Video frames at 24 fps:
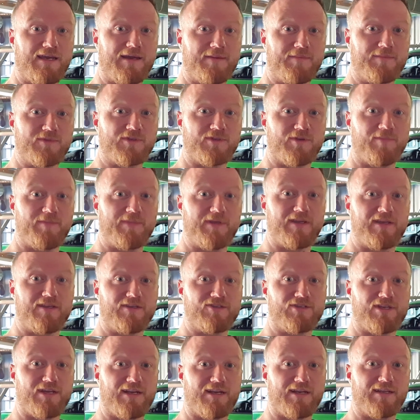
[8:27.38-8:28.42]
So big
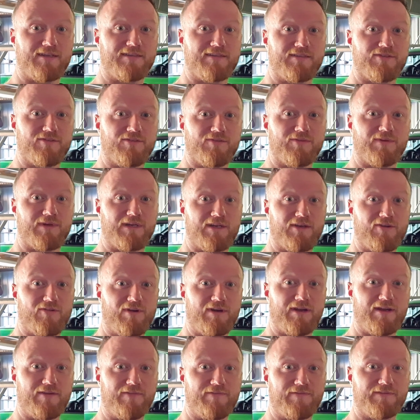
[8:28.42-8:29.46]
shout out to
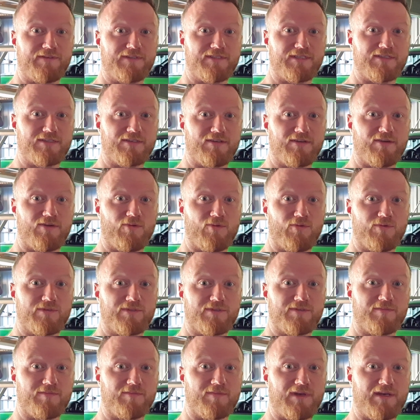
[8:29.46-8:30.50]
Craig for such an
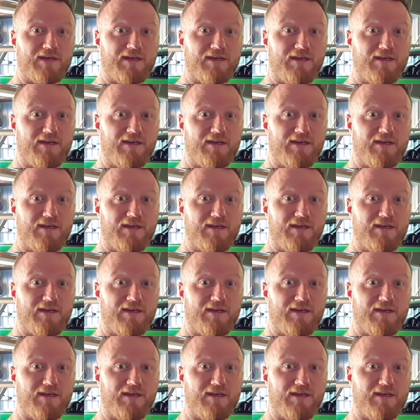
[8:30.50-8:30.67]
awesome